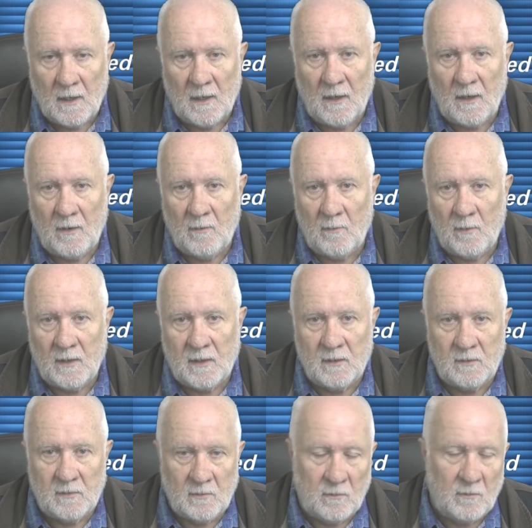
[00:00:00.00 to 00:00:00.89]
we
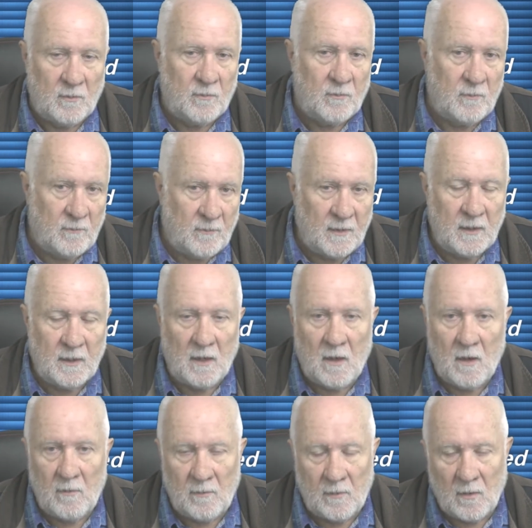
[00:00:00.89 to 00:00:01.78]
can do it through
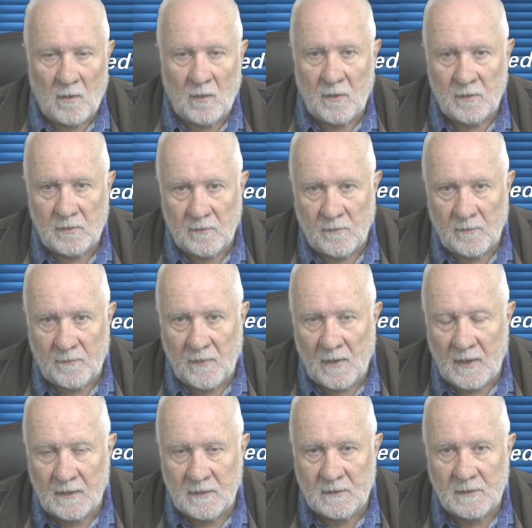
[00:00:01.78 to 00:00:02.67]
video and hide your
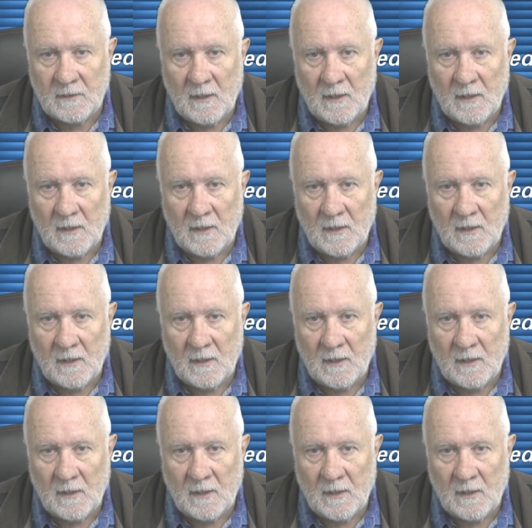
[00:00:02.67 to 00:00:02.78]
face.